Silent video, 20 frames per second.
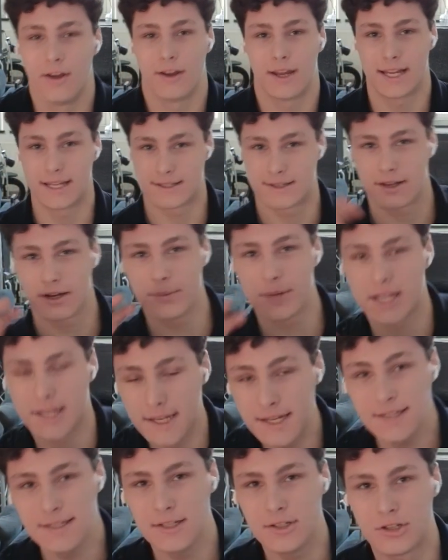It's gonna be
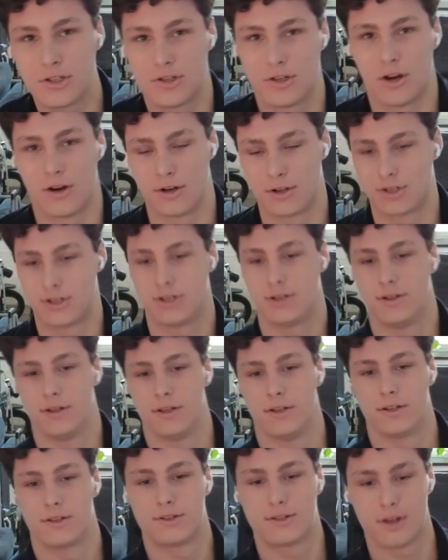easy to charge.
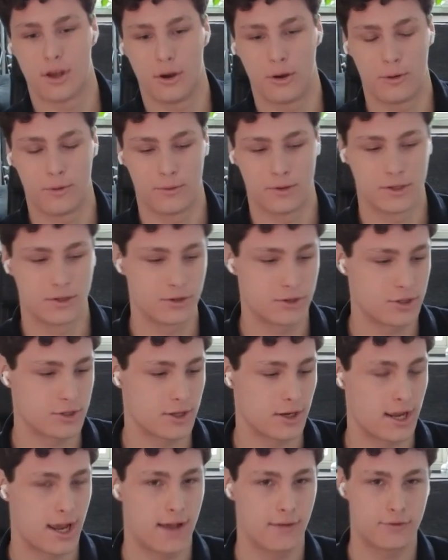So you're just
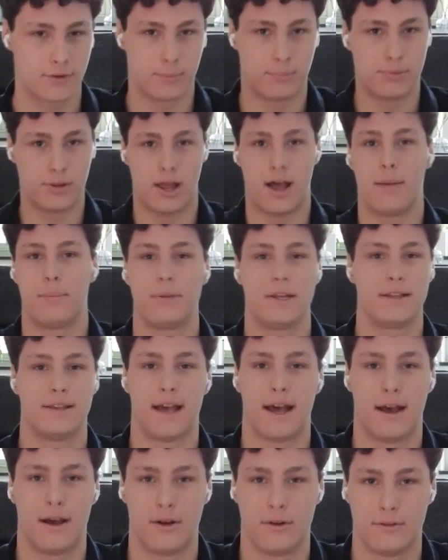gonna have to plop it
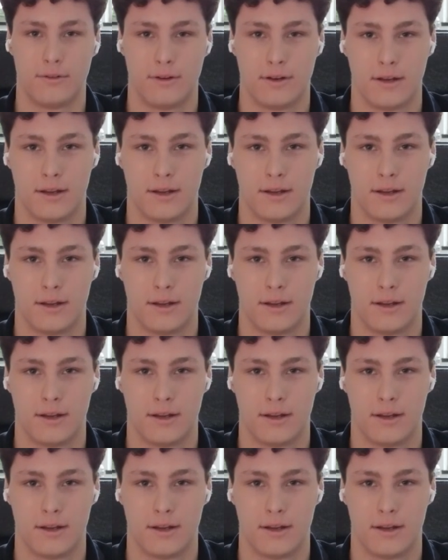down